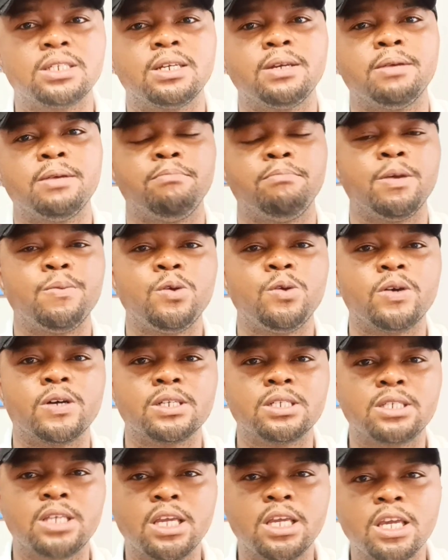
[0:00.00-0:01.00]
maybe you are
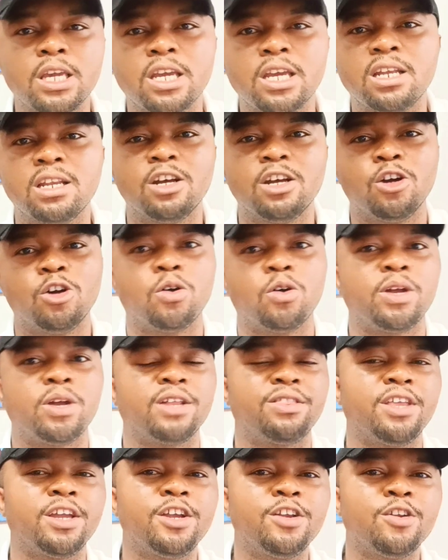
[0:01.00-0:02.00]
singing or you're
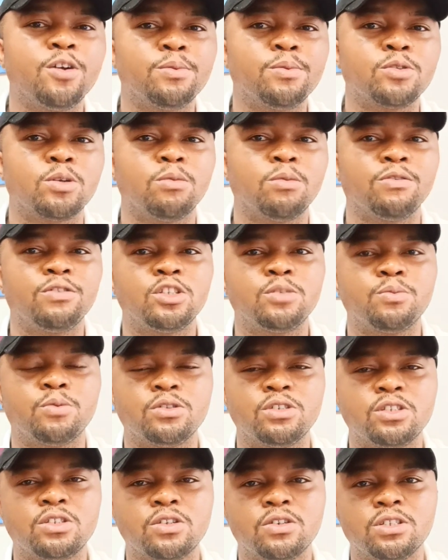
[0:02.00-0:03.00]
taking up some of these
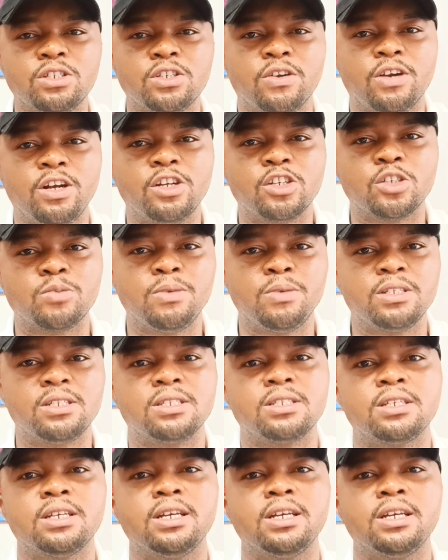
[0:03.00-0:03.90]
positions in religious places,